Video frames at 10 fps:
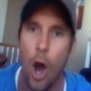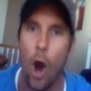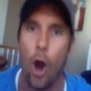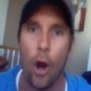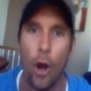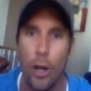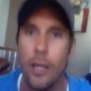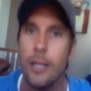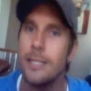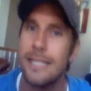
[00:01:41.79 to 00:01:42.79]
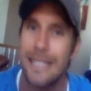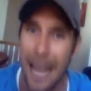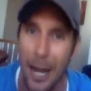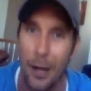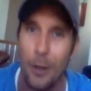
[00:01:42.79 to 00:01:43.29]
are
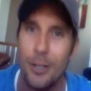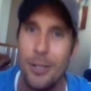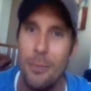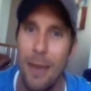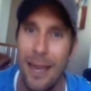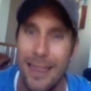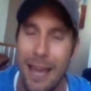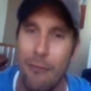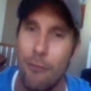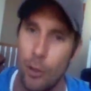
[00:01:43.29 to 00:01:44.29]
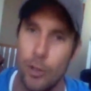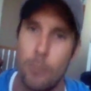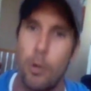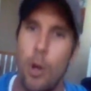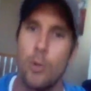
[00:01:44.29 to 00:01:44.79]
scared to make that first
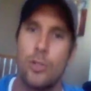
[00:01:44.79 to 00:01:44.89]
approach.